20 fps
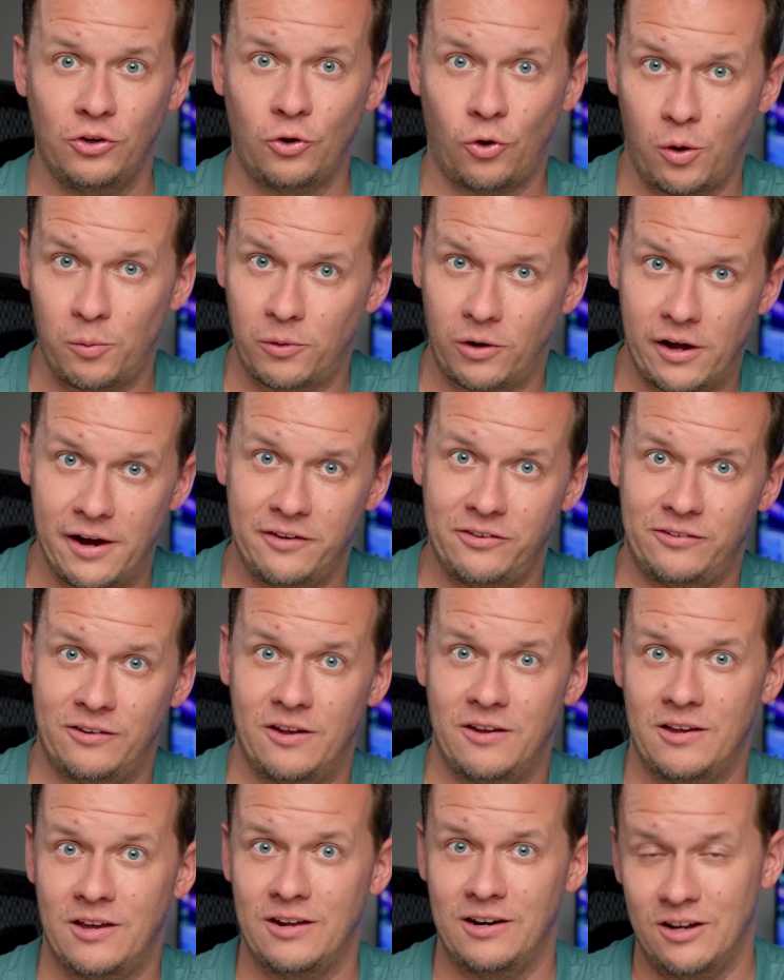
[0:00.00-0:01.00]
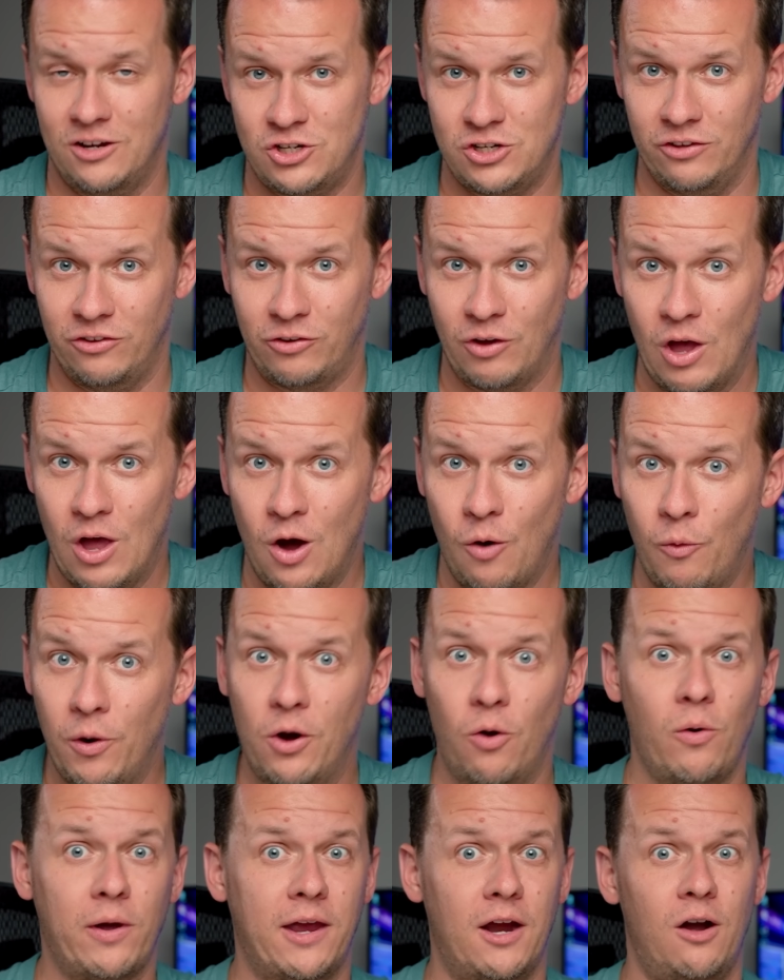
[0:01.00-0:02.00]
normalized conditions. We
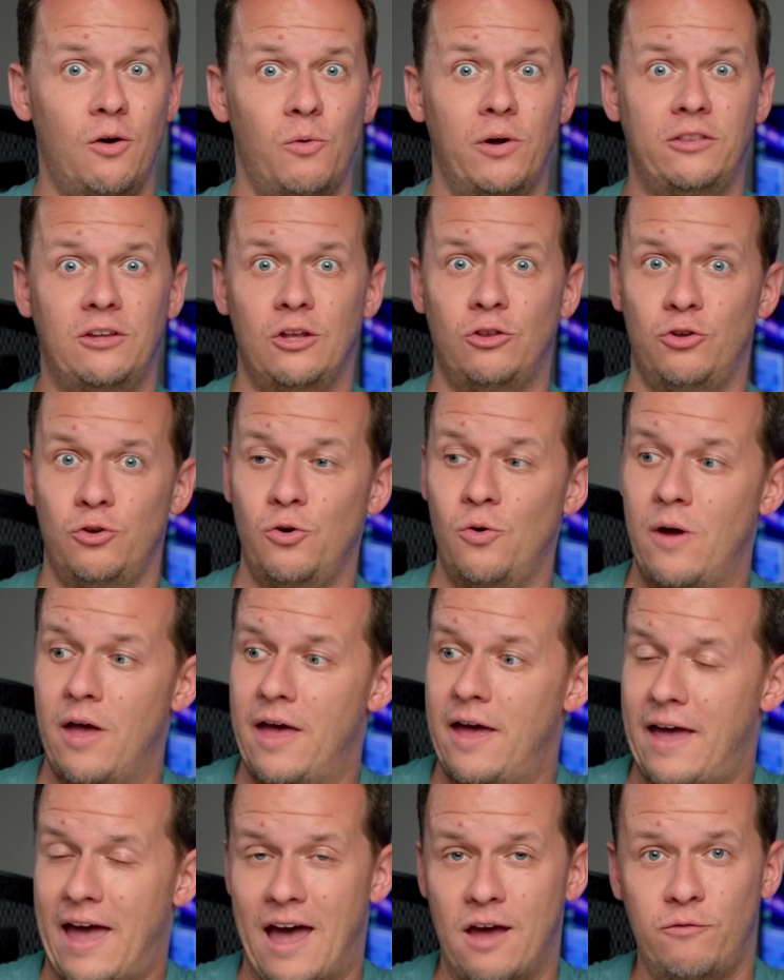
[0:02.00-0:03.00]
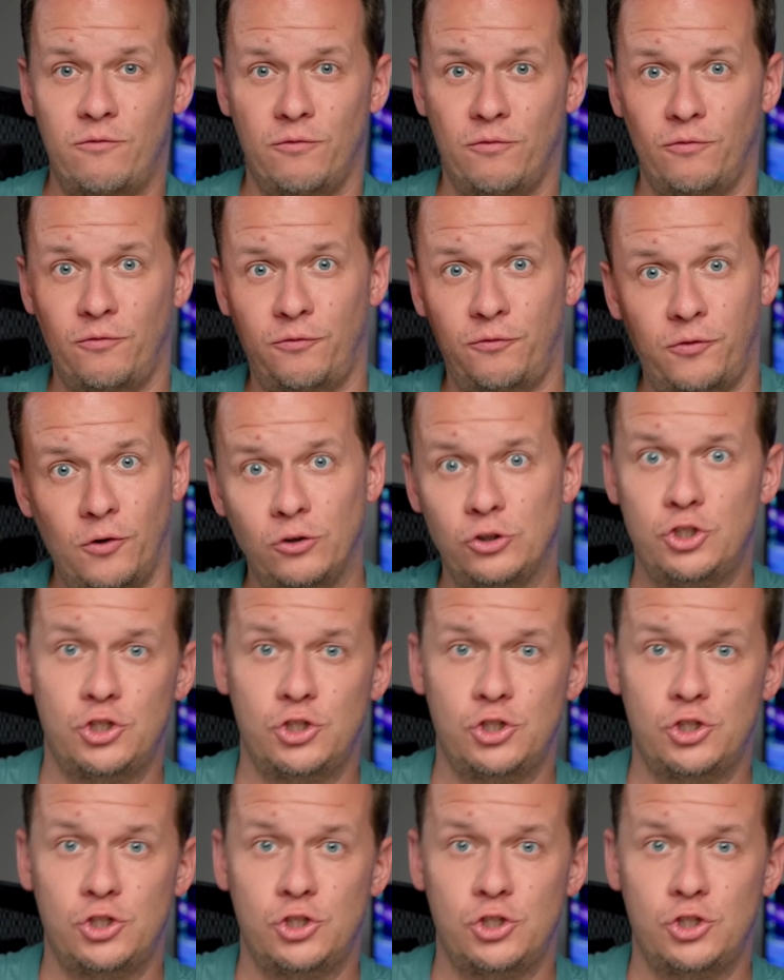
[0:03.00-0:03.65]
don't care what they do at full